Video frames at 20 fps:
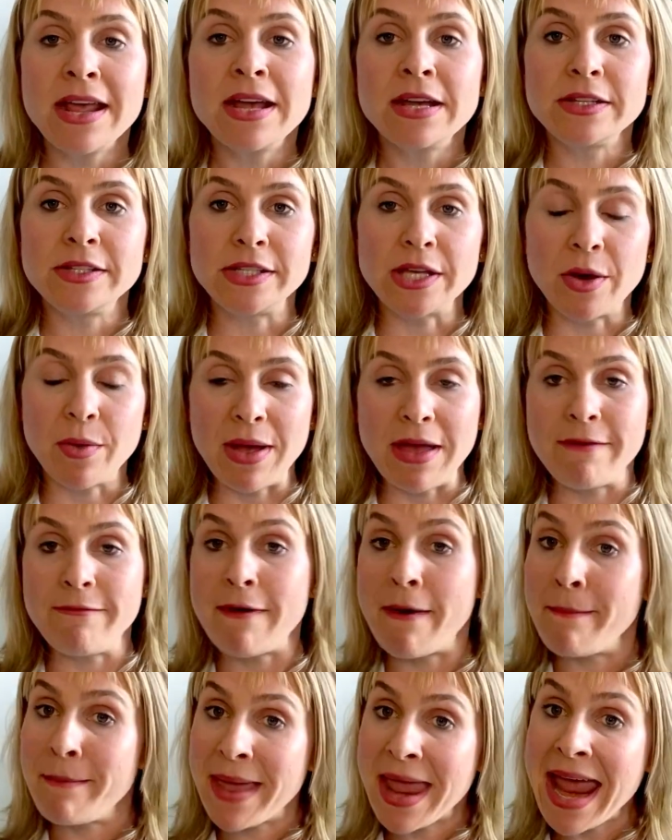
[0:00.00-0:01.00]
So if
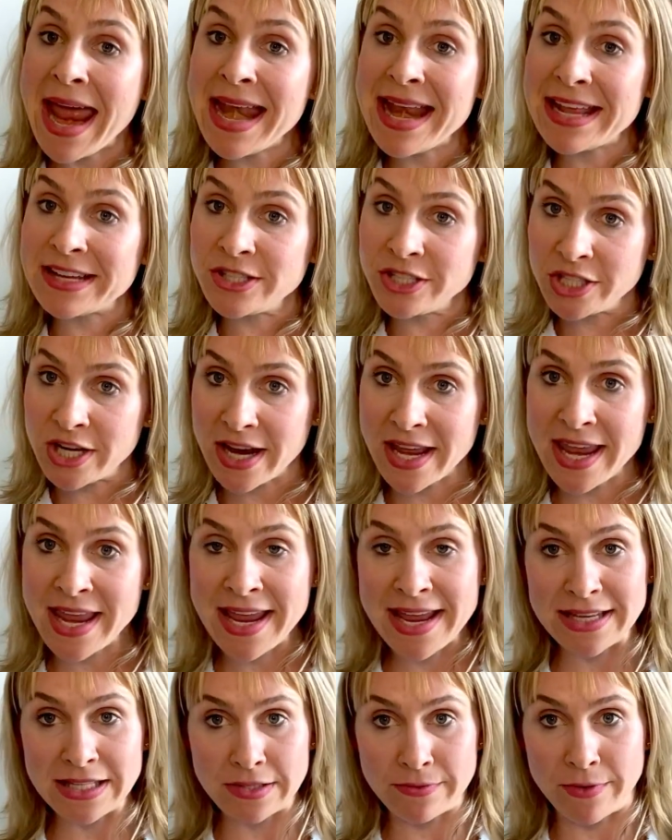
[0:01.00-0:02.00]
a man is checking
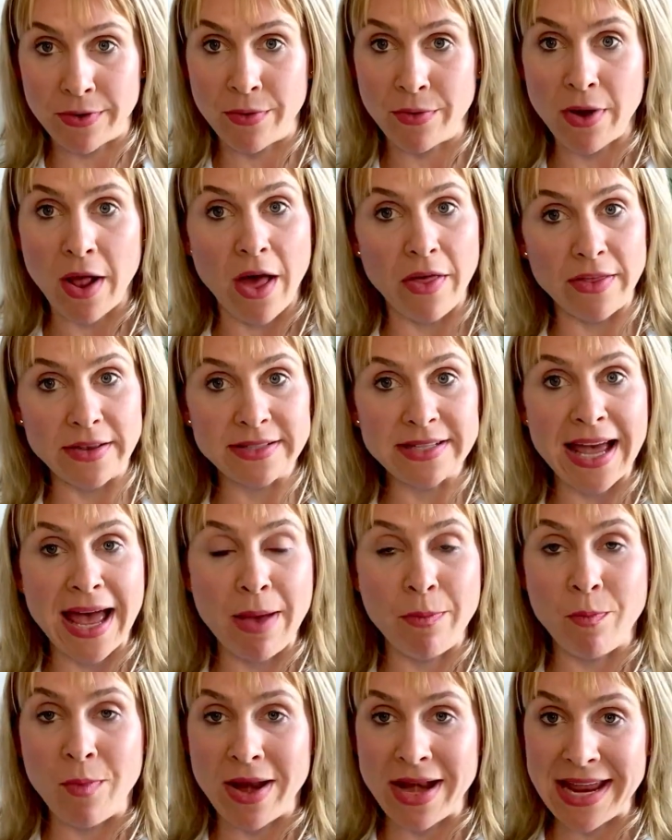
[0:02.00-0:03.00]
his phone all the
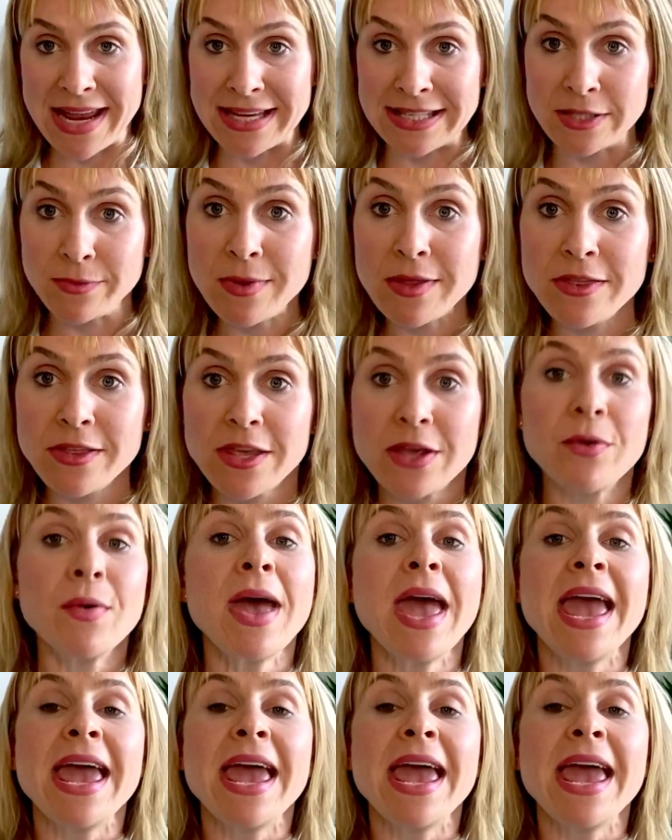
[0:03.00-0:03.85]
time when he's with you,